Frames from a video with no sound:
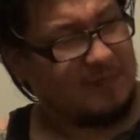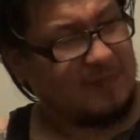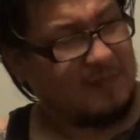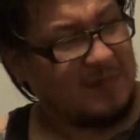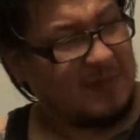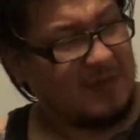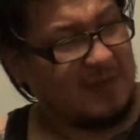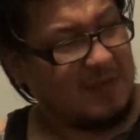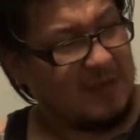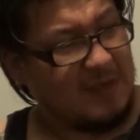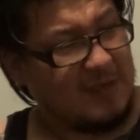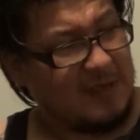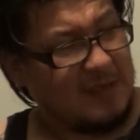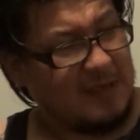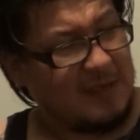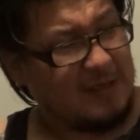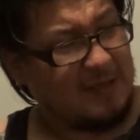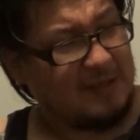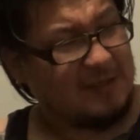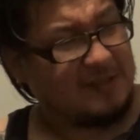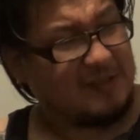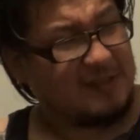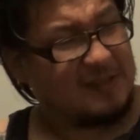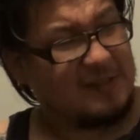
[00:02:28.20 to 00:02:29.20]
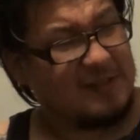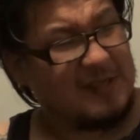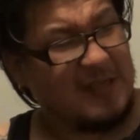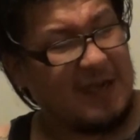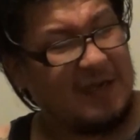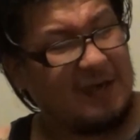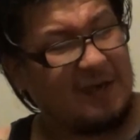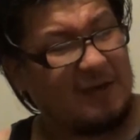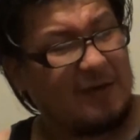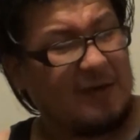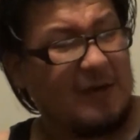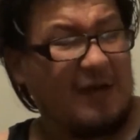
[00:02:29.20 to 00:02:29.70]
uh,
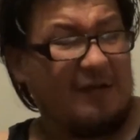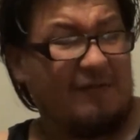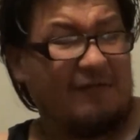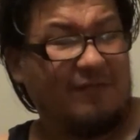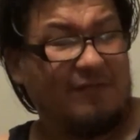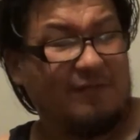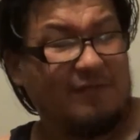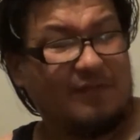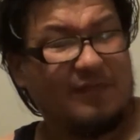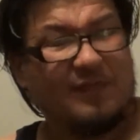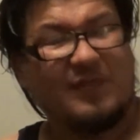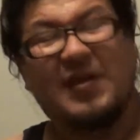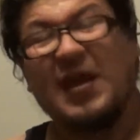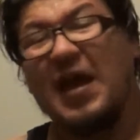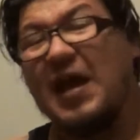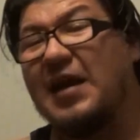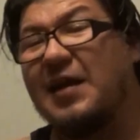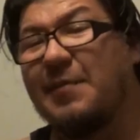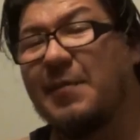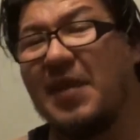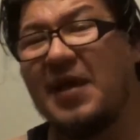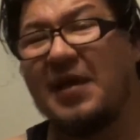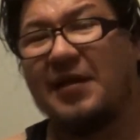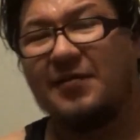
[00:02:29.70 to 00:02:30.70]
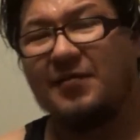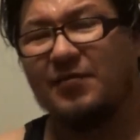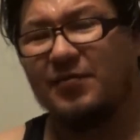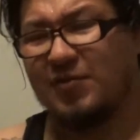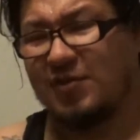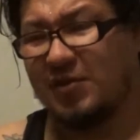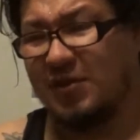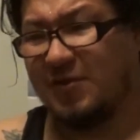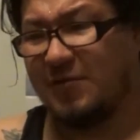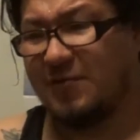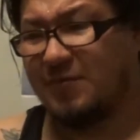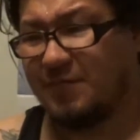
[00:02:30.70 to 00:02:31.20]
Snyder. I've kind of met,
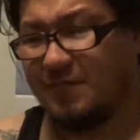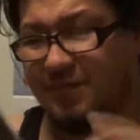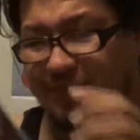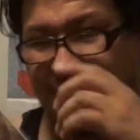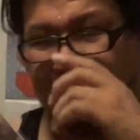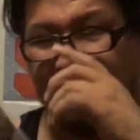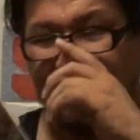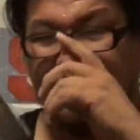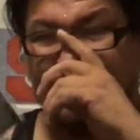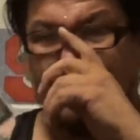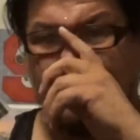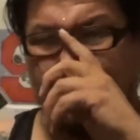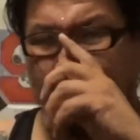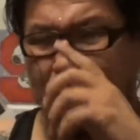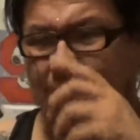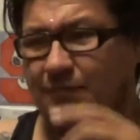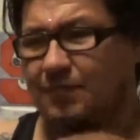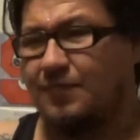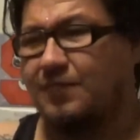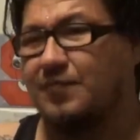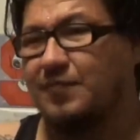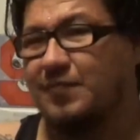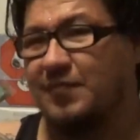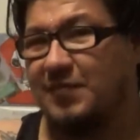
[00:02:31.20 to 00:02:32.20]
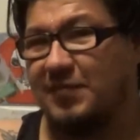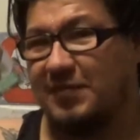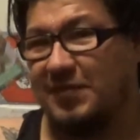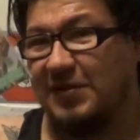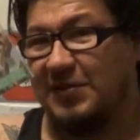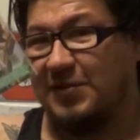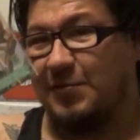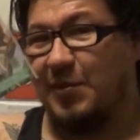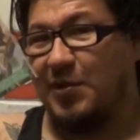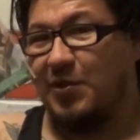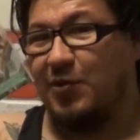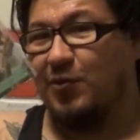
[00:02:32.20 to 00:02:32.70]
so this
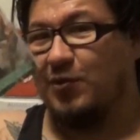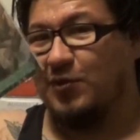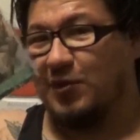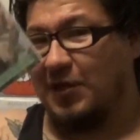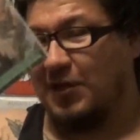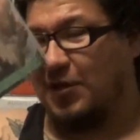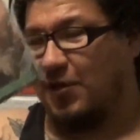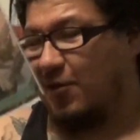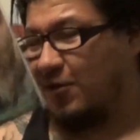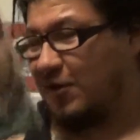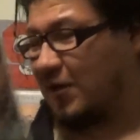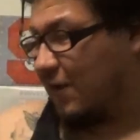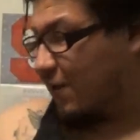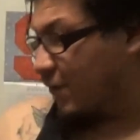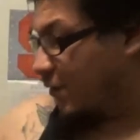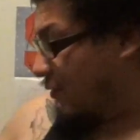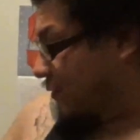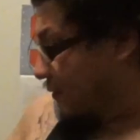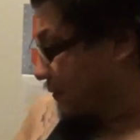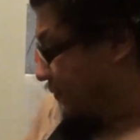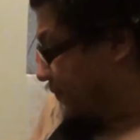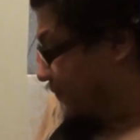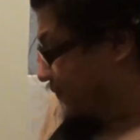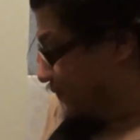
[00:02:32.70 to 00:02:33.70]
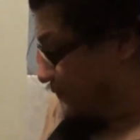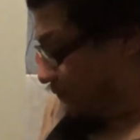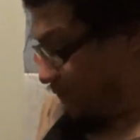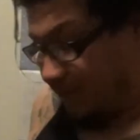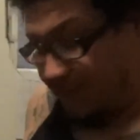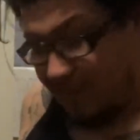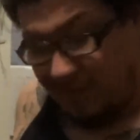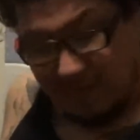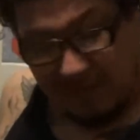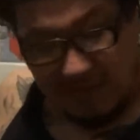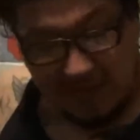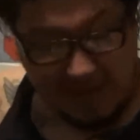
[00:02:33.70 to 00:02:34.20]
would be cool to get all covered.
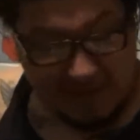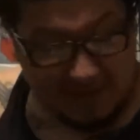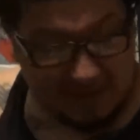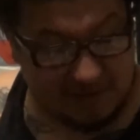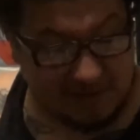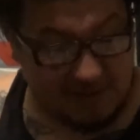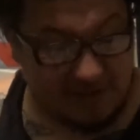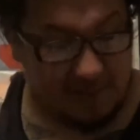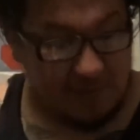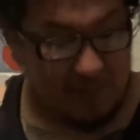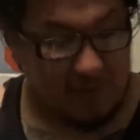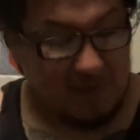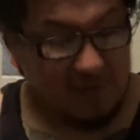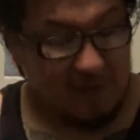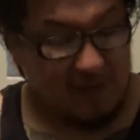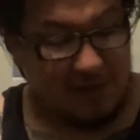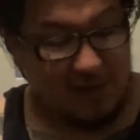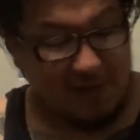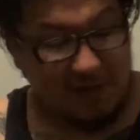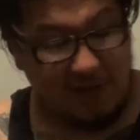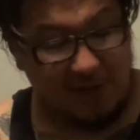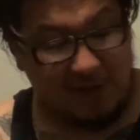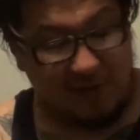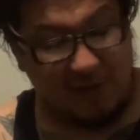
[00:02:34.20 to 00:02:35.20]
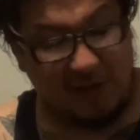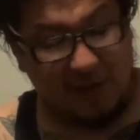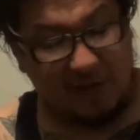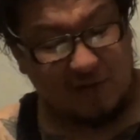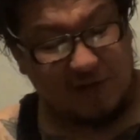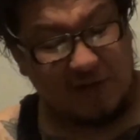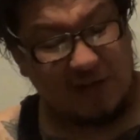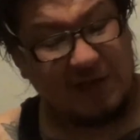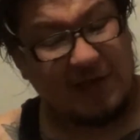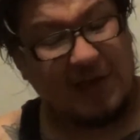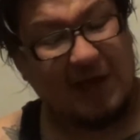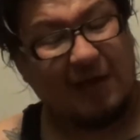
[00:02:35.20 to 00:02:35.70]
Next up,
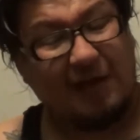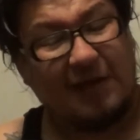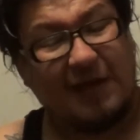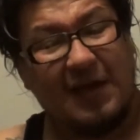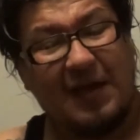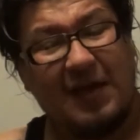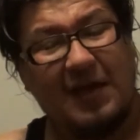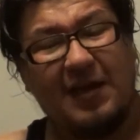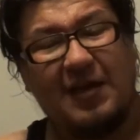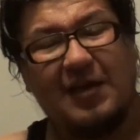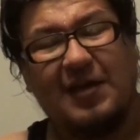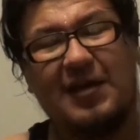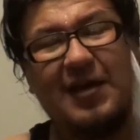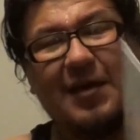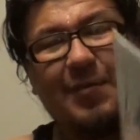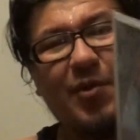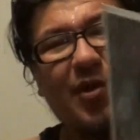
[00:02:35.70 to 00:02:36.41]
Ghosted in LA number